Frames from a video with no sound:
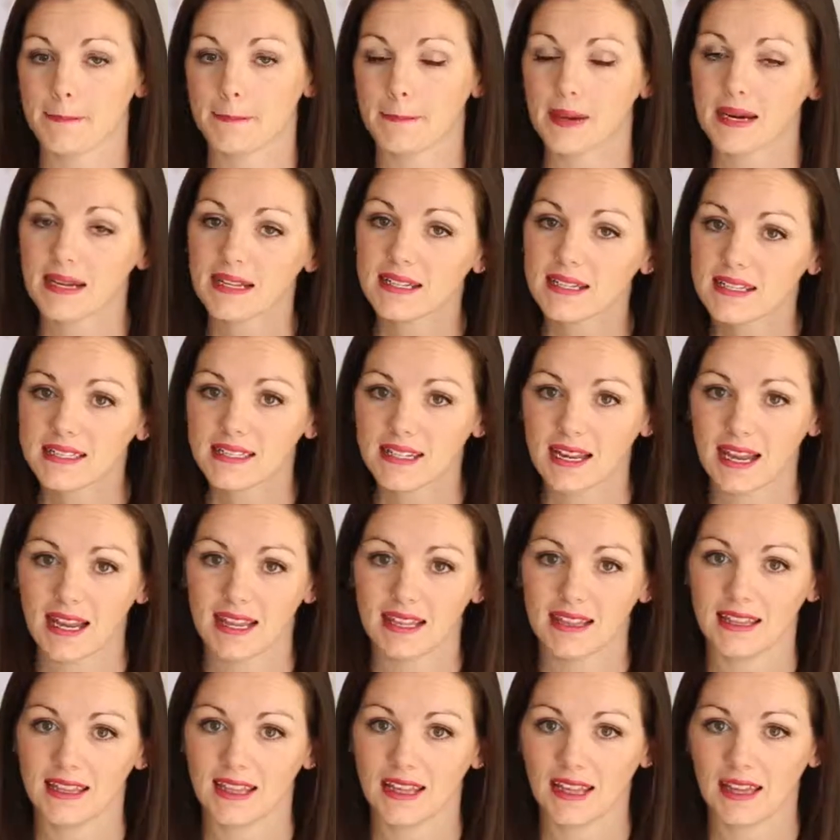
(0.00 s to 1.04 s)
But it doesn't
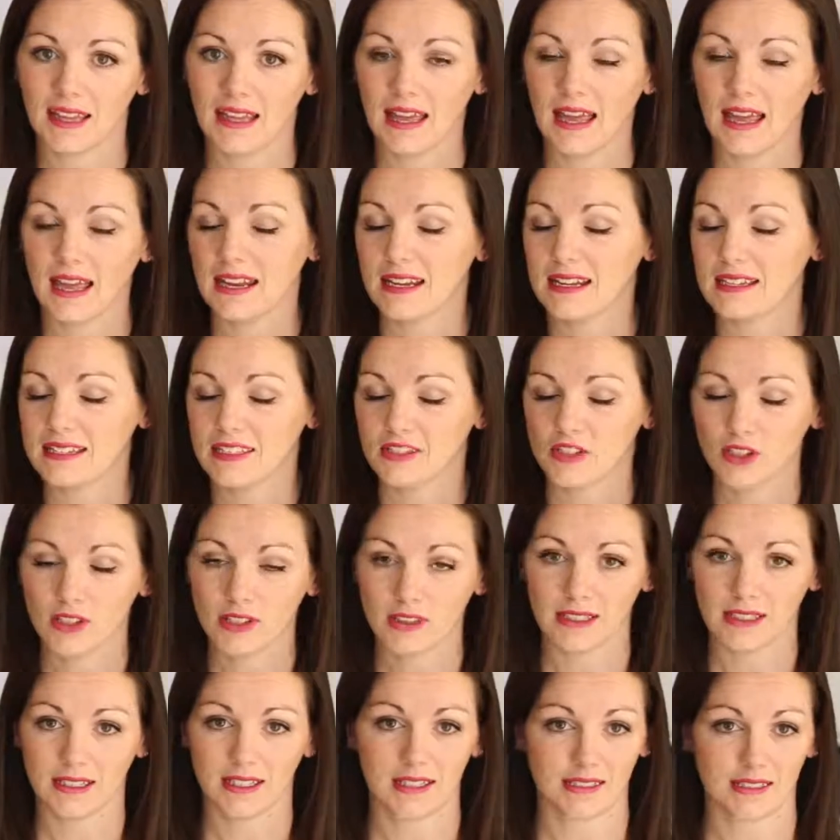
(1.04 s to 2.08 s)
end there, and it
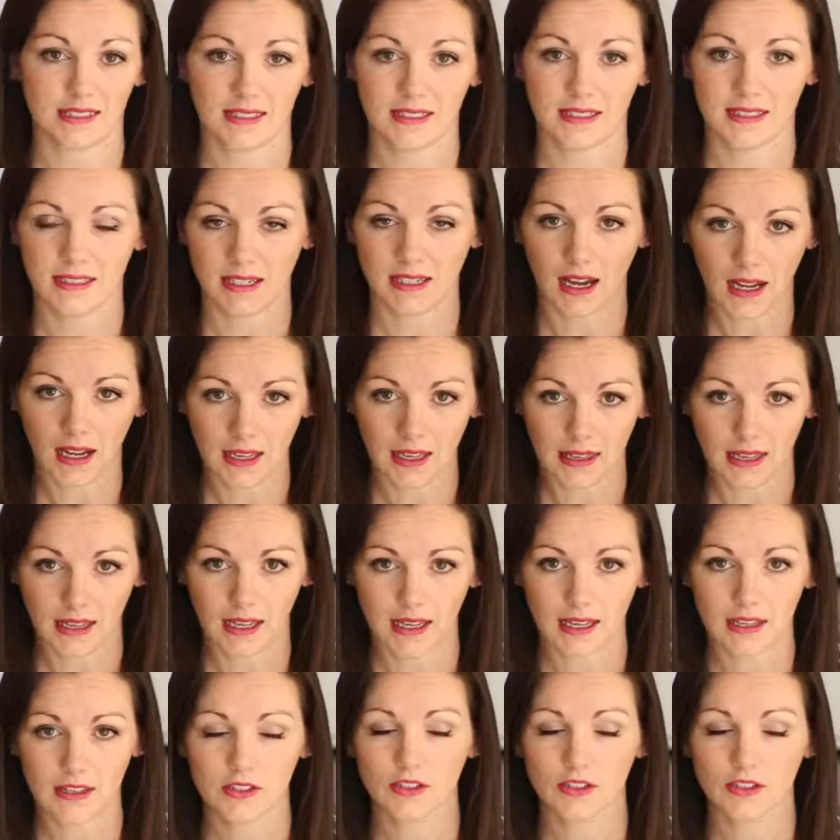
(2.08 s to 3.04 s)
certainly doesn't start there.